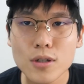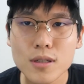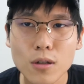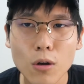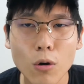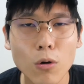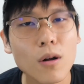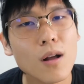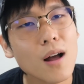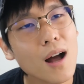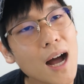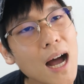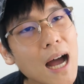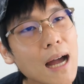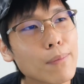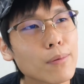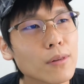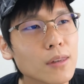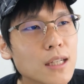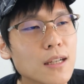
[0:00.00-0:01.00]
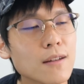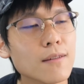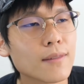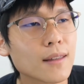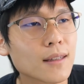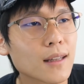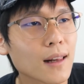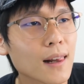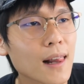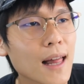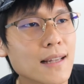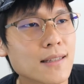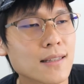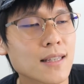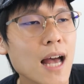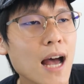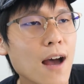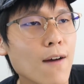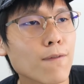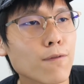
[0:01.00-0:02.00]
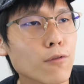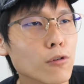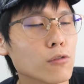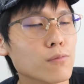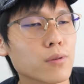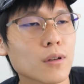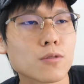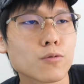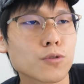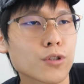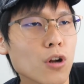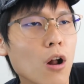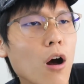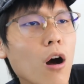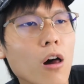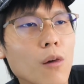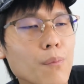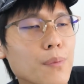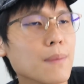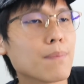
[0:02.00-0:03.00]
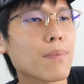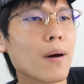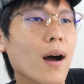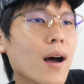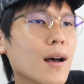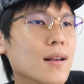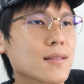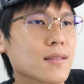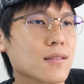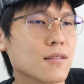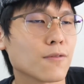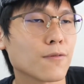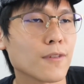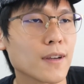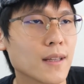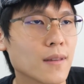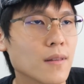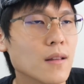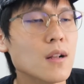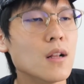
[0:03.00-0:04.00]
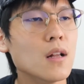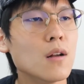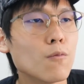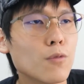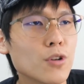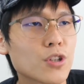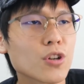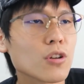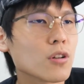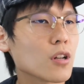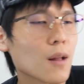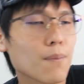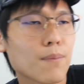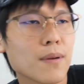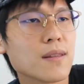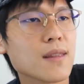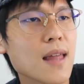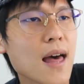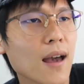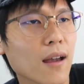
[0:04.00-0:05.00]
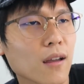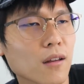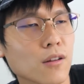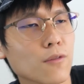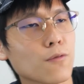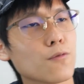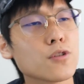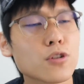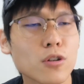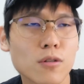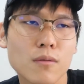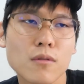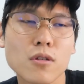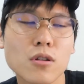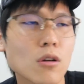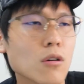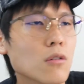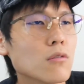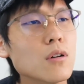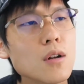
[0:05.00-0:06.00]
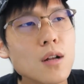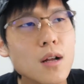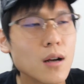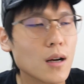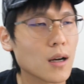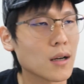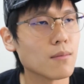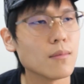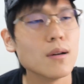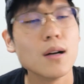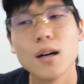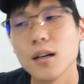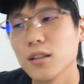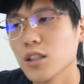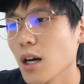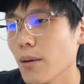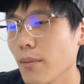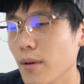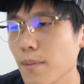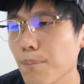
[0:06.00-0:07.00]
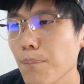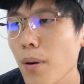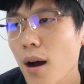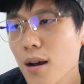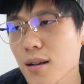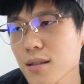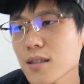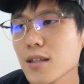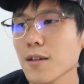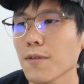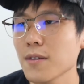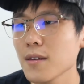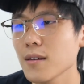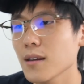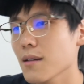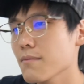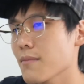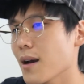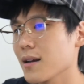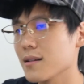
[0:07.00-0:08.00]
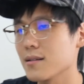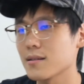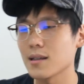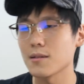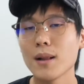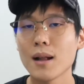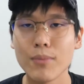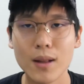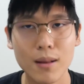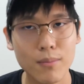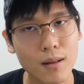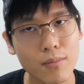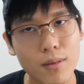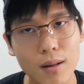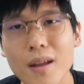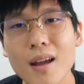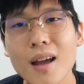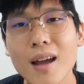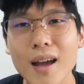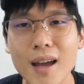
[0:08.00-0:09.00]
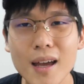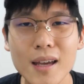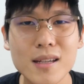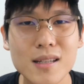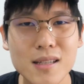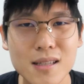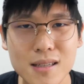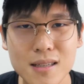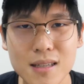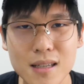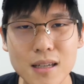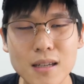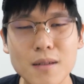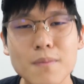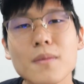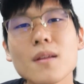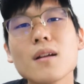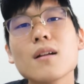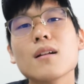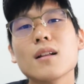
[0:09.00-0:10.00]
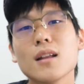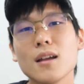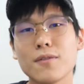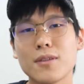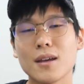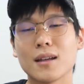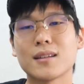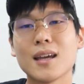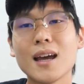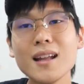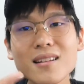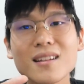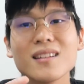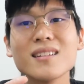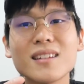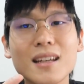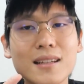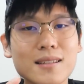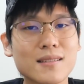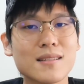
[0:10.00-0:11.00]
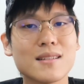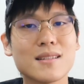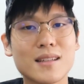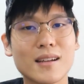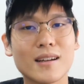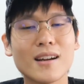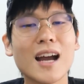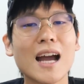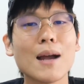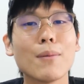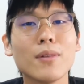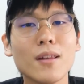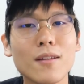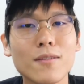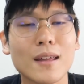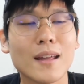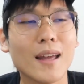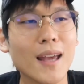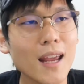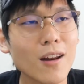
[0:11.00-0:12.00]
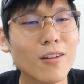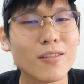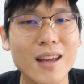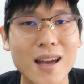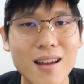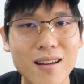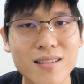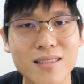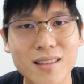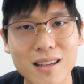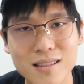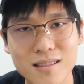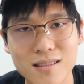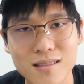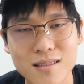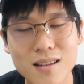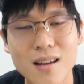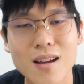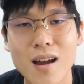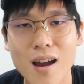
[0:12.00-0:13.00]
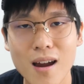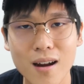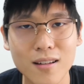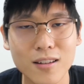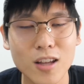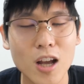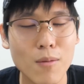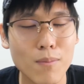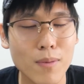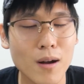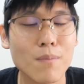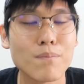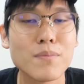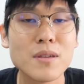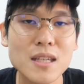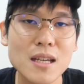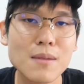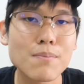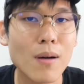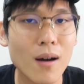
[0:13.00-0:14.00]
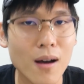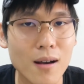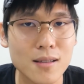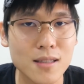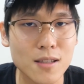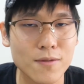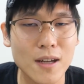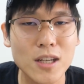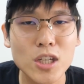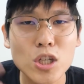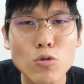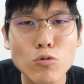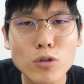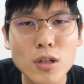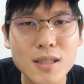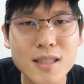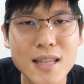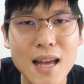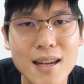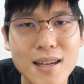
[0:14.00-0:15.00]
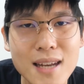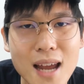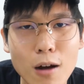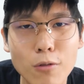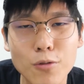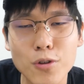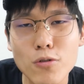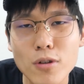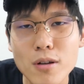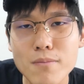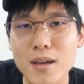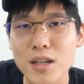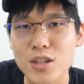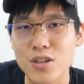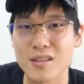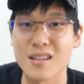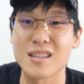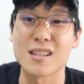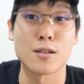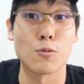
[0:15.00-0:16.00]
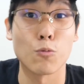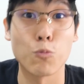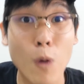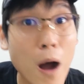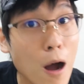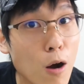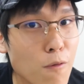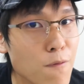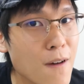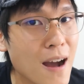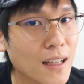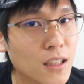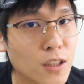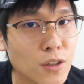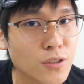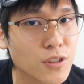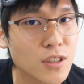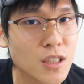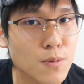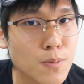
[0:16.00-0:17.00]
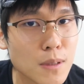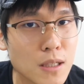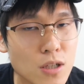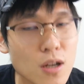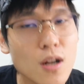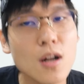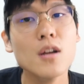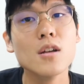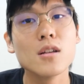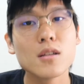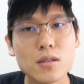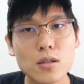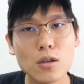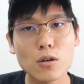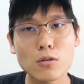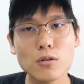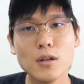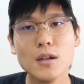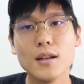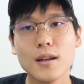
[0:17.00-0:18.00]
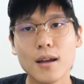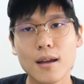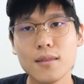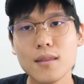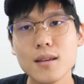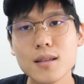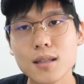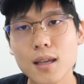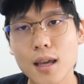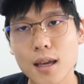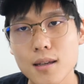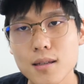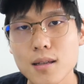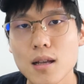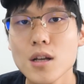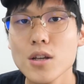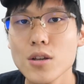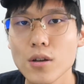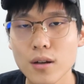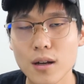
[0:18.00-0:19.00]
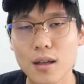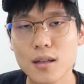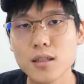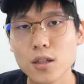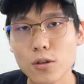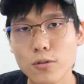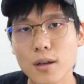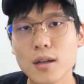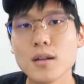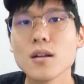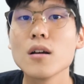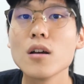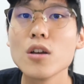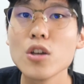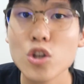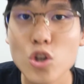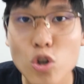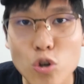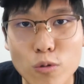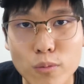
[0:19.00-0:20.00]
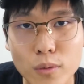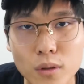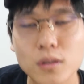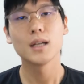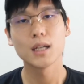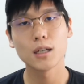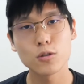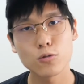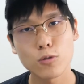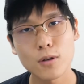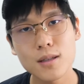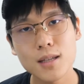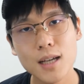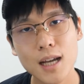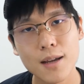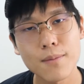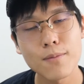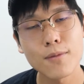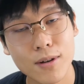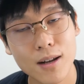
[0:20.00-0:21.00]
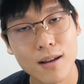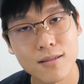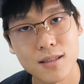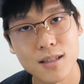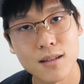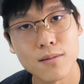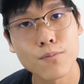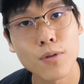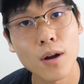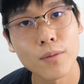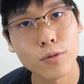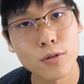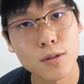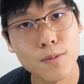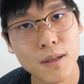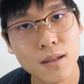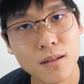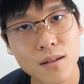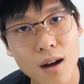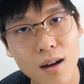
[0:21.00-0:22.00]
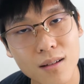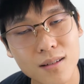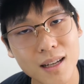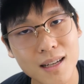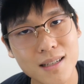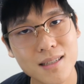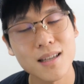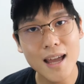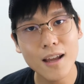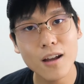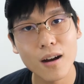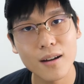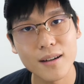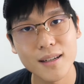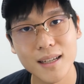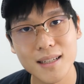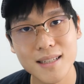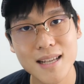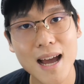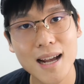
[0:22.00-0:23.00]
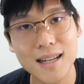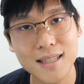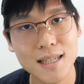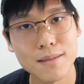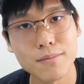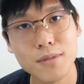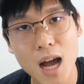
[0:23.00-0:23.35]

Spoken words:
just go, I believe that the glass is half full, because we should all be positive and we should not be negative. We should, you know, adopt a positive thinking mindset, blah, blah, blah, blah. Hey, see, if there are 10 contestants there, I believe that 8 or 9 contestants are gonna talk about being positive. And you wanna stand out. You wanna make sure that there's a wow factor in your speech. So, in this case, you could integrate humor. There was one time when I was in an impromptu speaking contest, I got the exact same